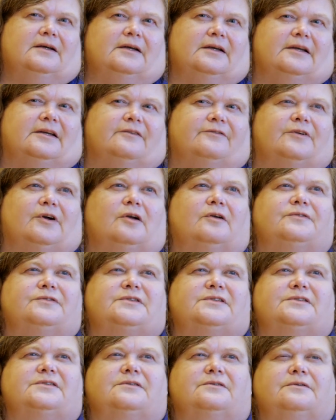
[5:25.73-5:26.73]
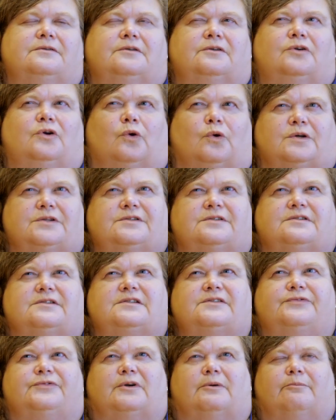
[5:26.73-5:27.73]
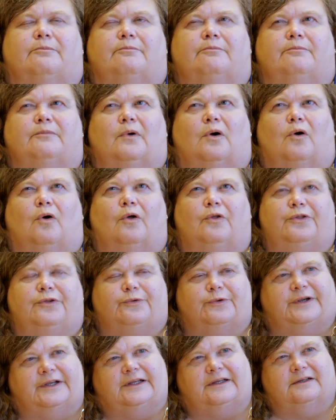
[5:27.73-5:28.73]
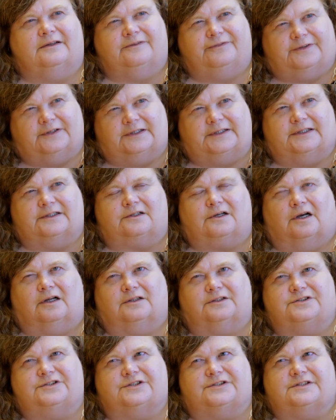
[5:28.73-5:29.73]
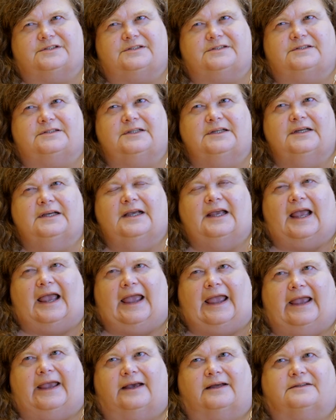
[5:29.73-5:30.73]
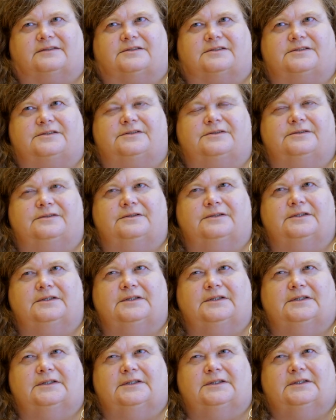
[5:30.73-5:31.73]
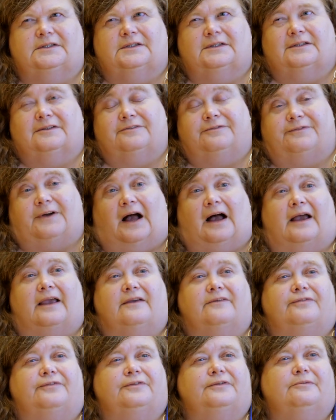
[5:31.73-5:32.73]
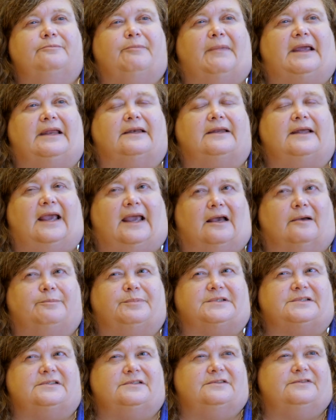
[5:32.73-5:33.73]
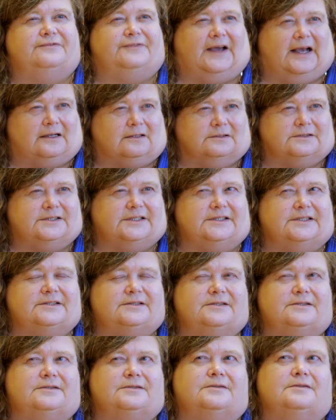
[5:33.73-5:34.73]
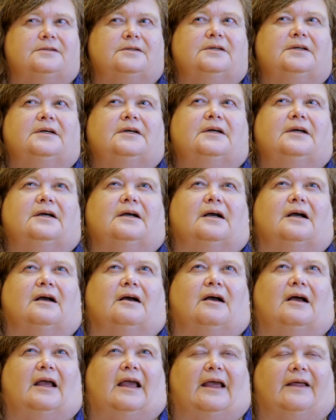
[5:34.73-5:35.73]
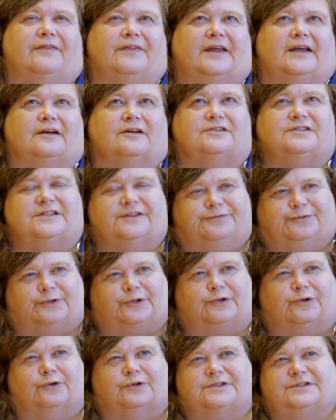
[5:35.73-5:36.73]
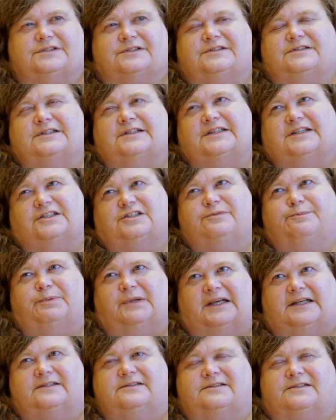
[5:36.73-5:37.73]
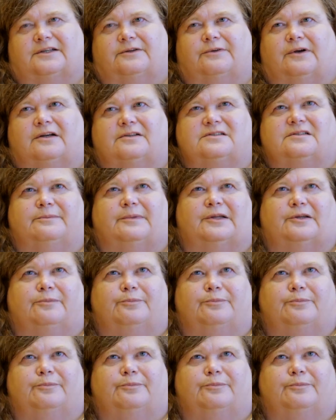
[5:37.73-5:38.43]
involves courses from all 3 affiliate colleges and 5 main campus faculties, and they are different courses at each place. There are some other